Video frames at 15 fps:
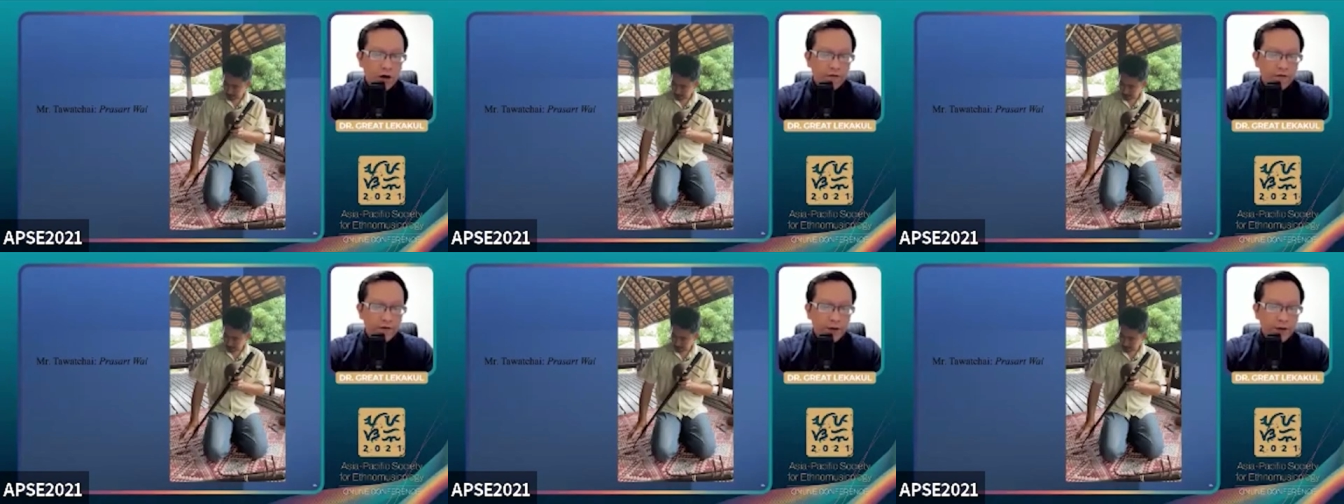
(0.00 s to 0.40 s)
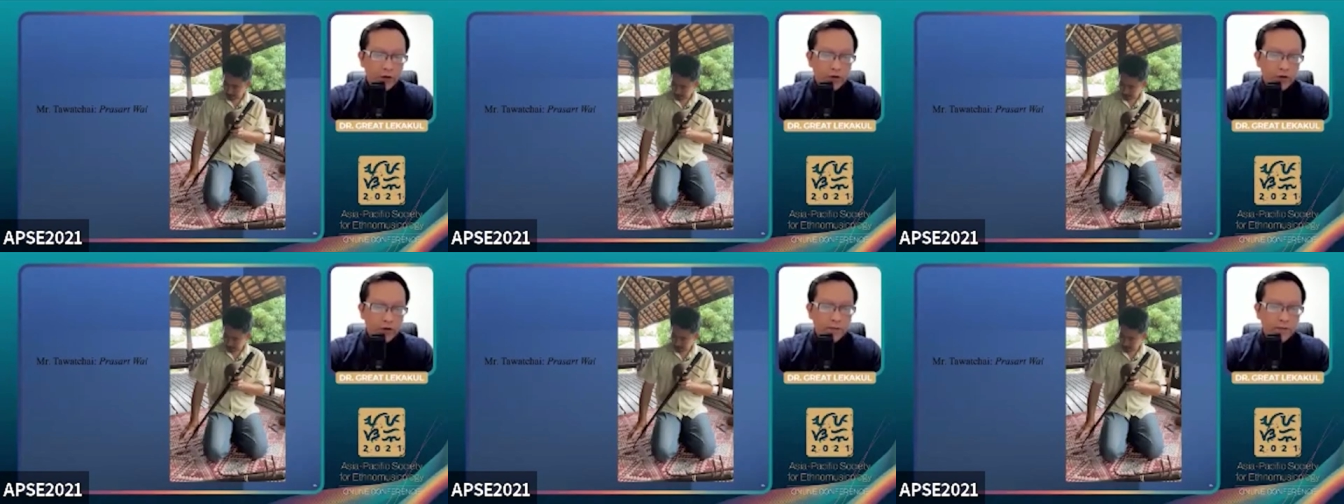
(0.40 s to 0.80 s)
of the
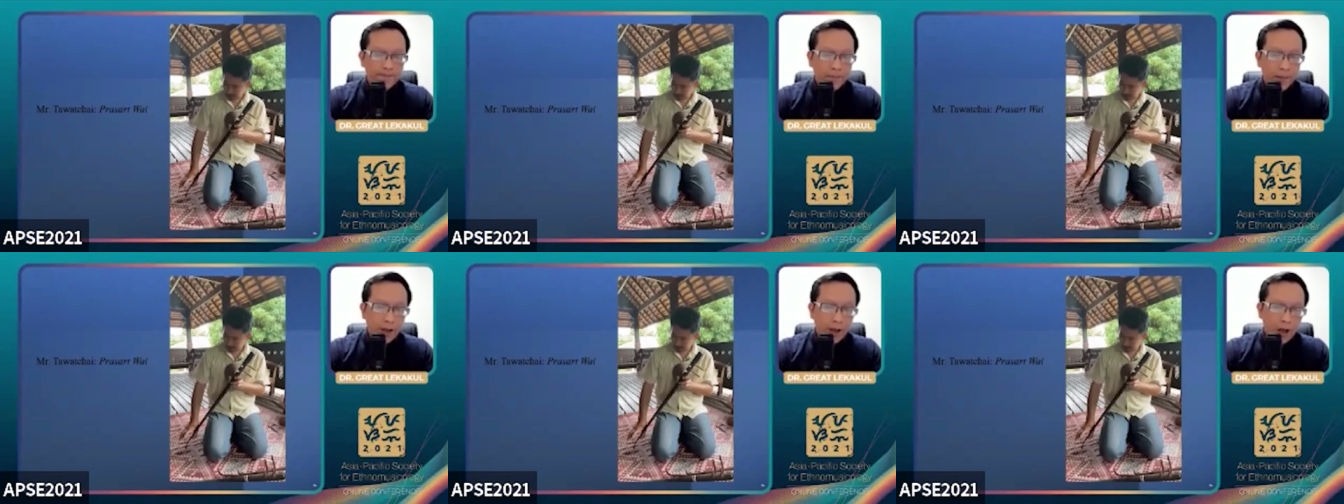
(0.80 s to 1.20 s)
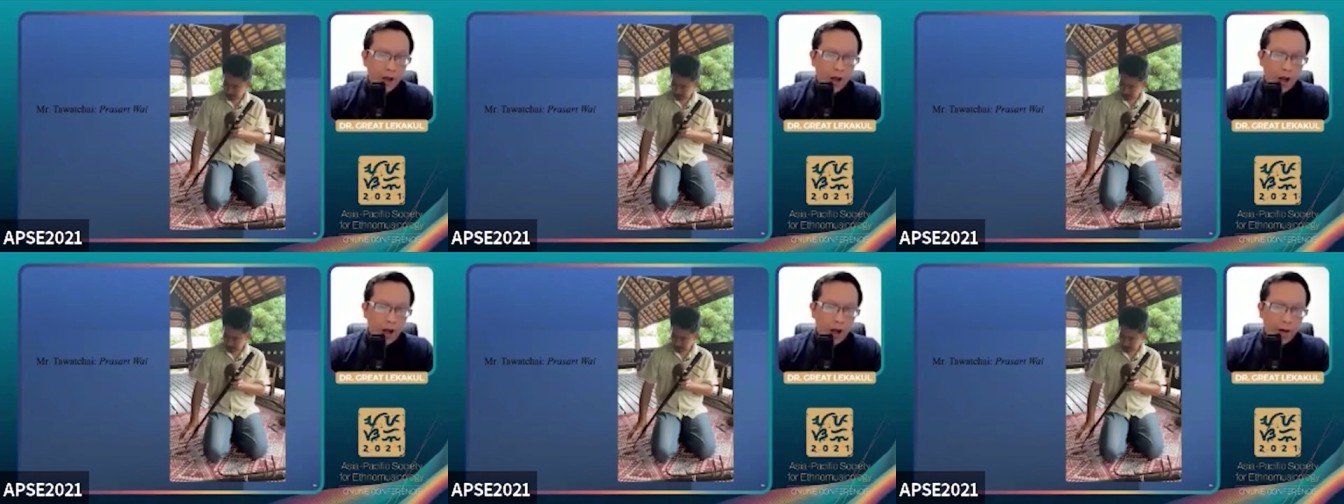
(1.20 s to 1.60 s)
melody.
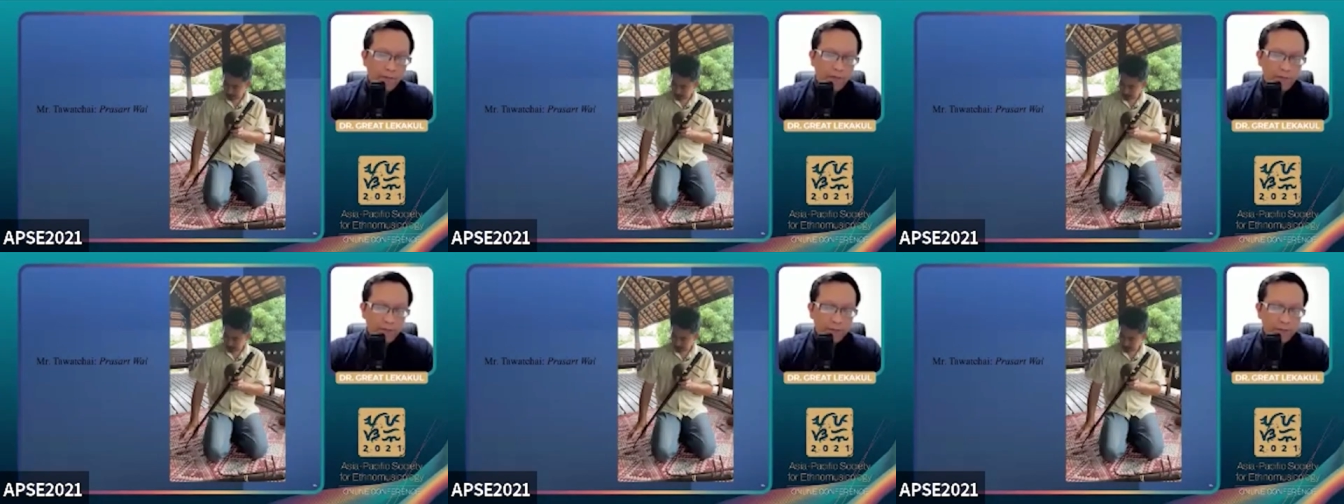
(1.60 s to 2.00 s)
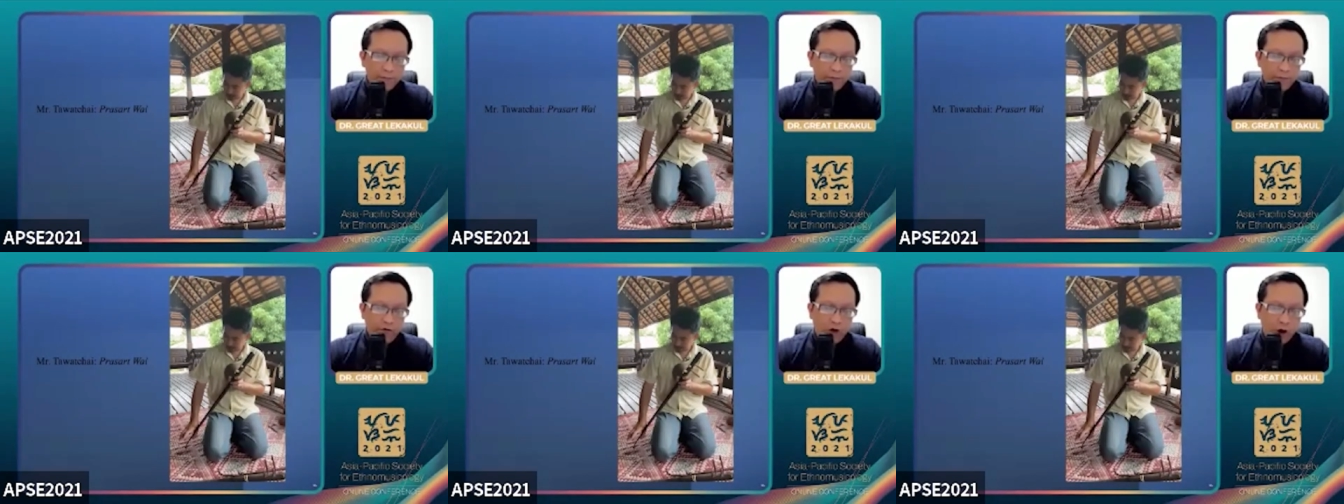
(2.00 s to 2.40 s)
Um,
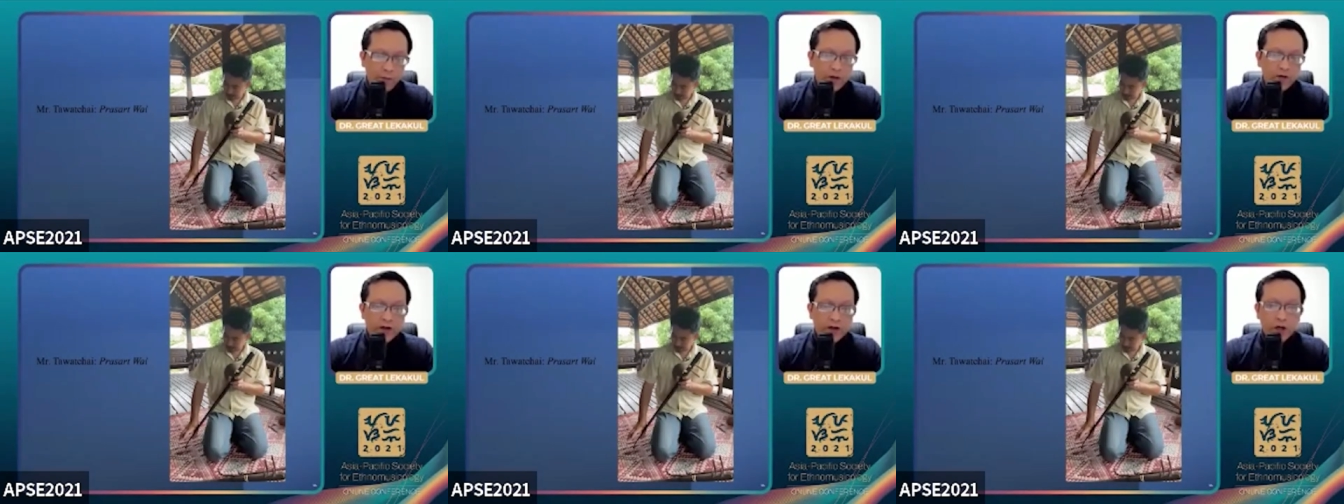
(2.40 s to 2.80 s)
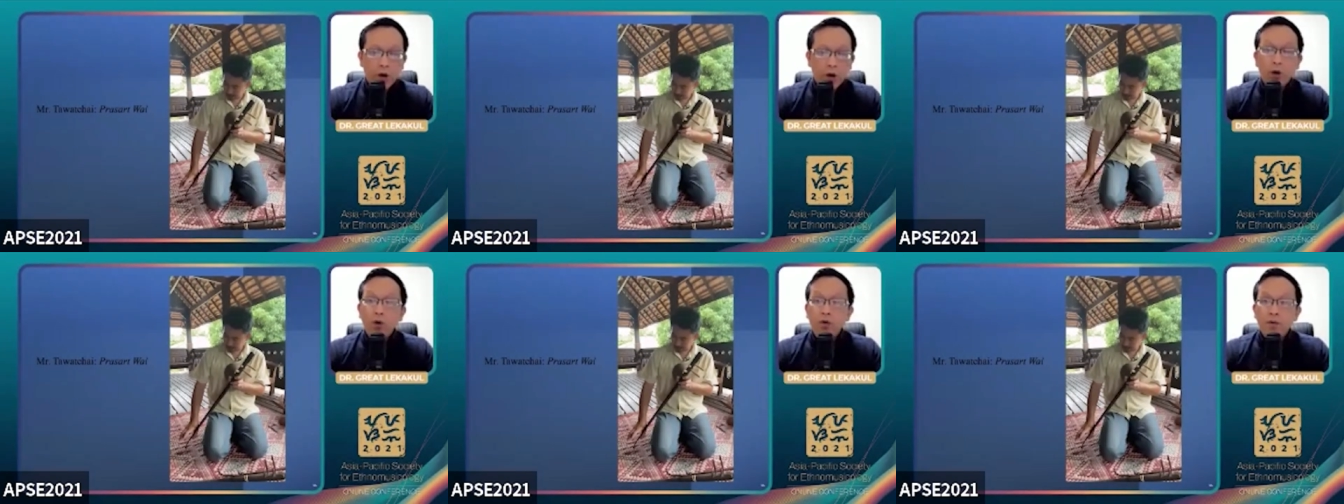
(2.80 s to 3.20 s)
from the
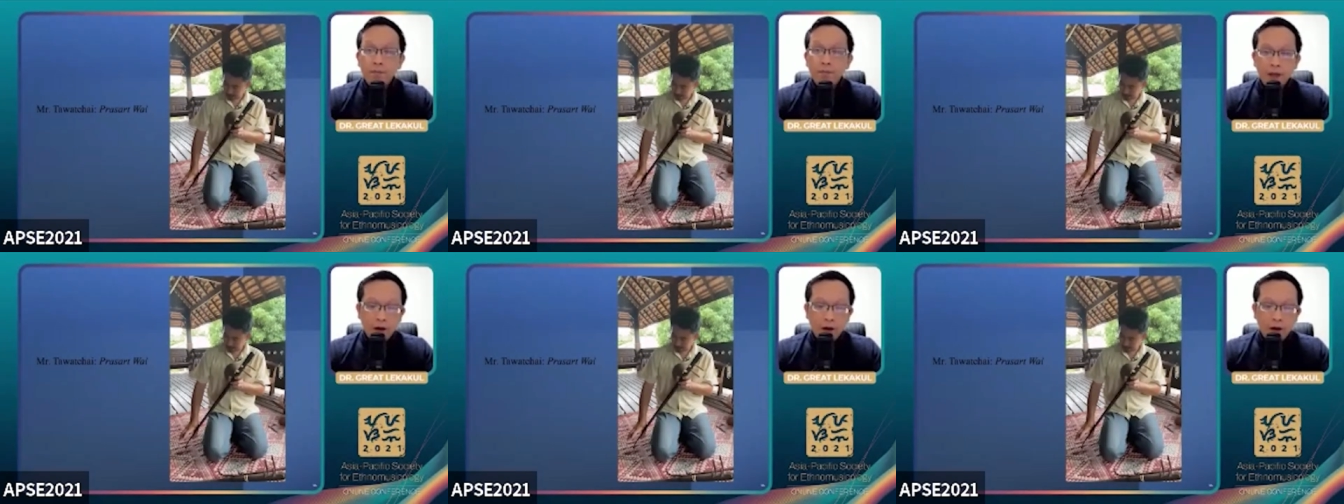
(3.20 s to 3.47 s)
video,